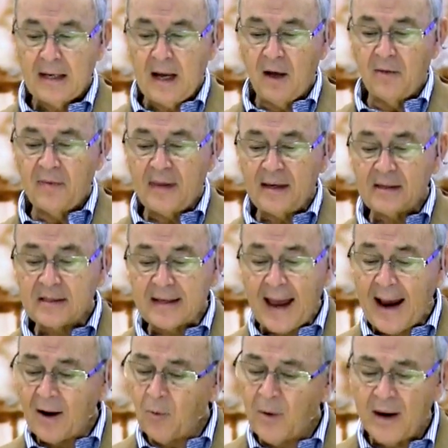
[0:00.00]
Now, the
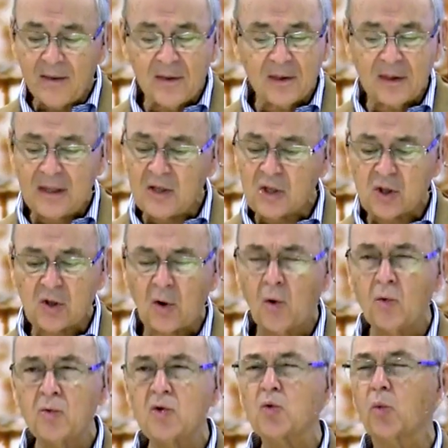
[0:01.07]
exact way that these
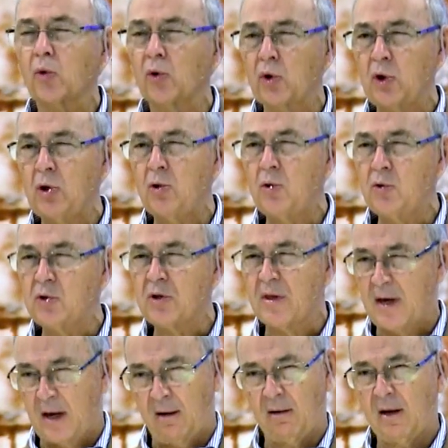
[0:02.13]
stones were used
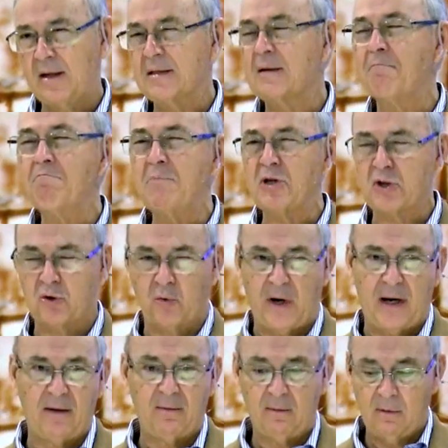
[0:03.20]
then is a
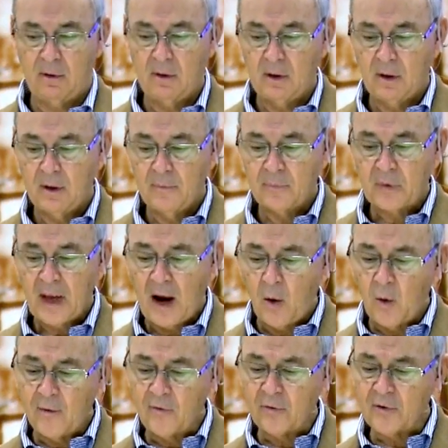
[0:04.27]
mystery.
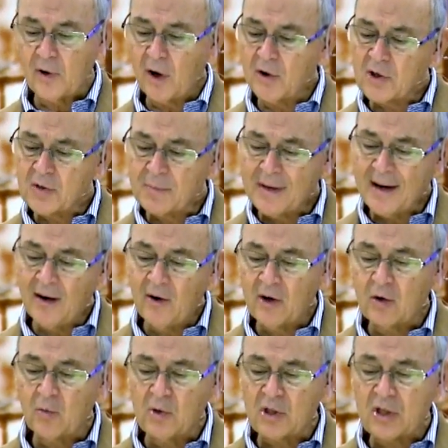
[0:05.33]
However, there are some
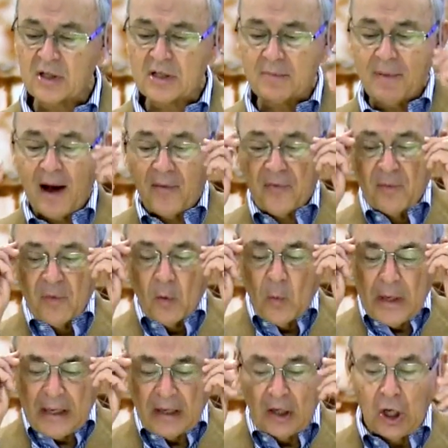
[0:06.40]
characteristics about them that
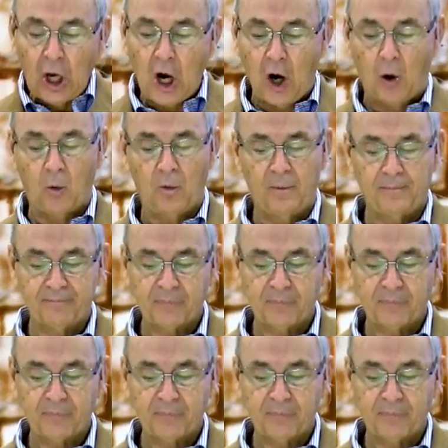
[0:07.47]
we can know.